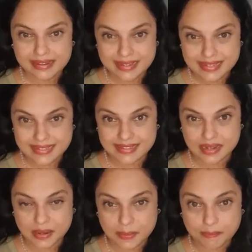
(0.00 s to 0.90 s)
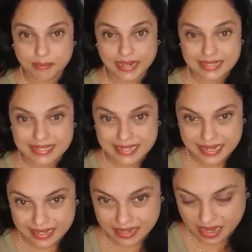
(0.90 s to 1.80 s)
Is
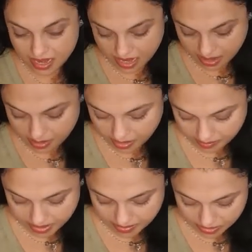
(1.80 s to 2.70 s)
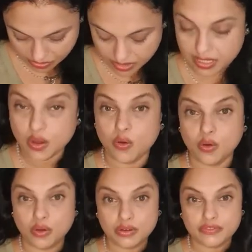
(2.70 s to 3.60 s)
pulsing maybe 3
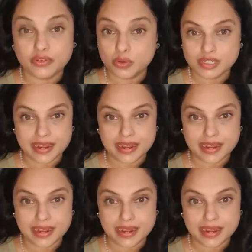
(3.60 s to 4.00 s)
or 4